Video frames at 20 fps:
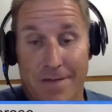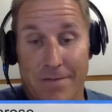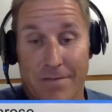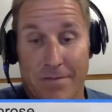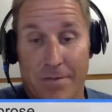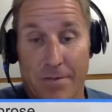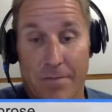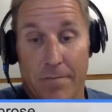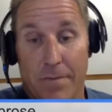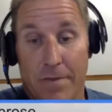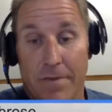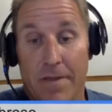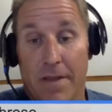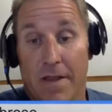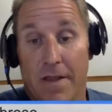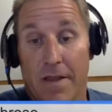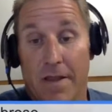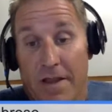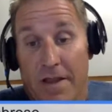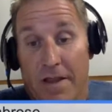but
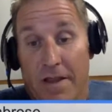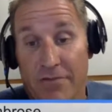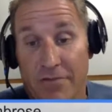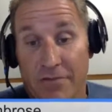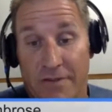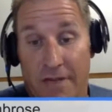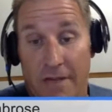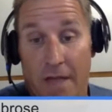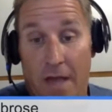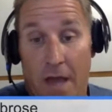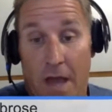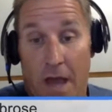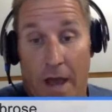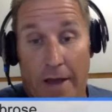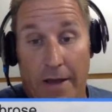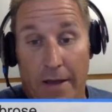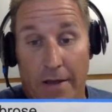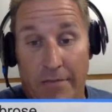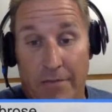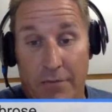interesting. I'd
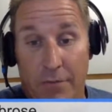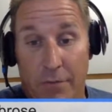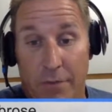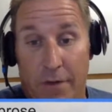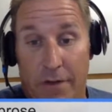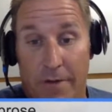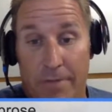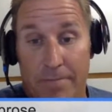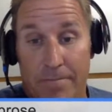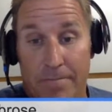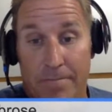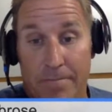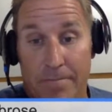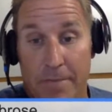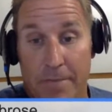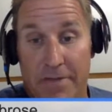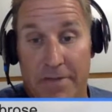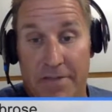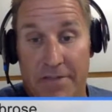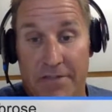love to maybe
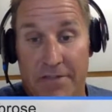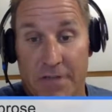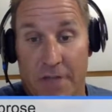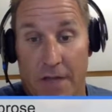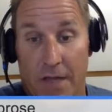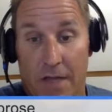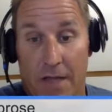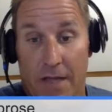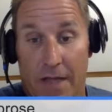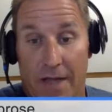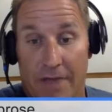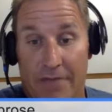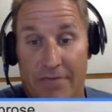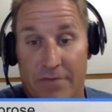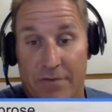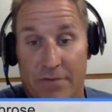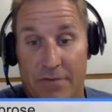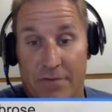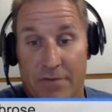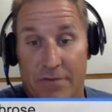teach a class
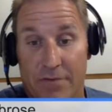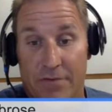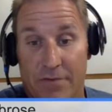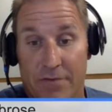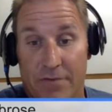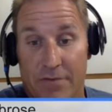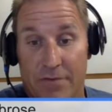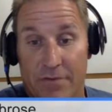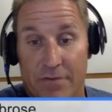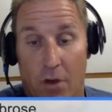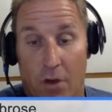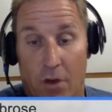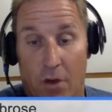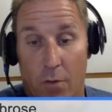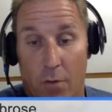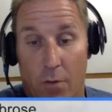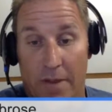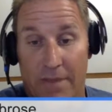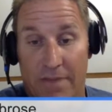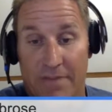across the hallway at
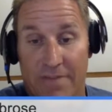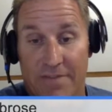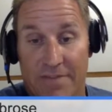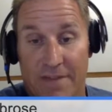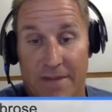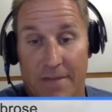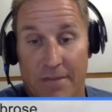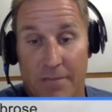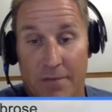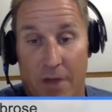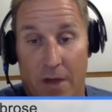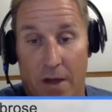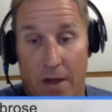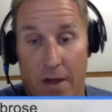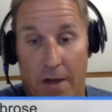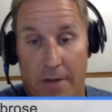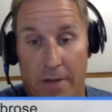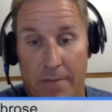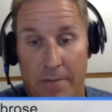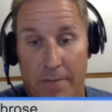the same time.
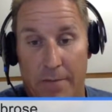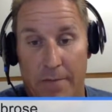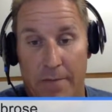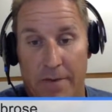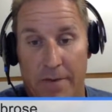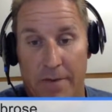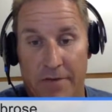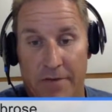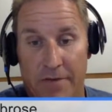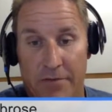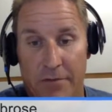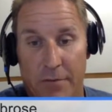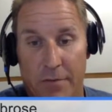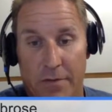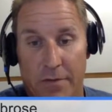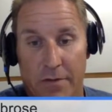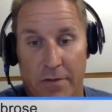Maybe next year we can do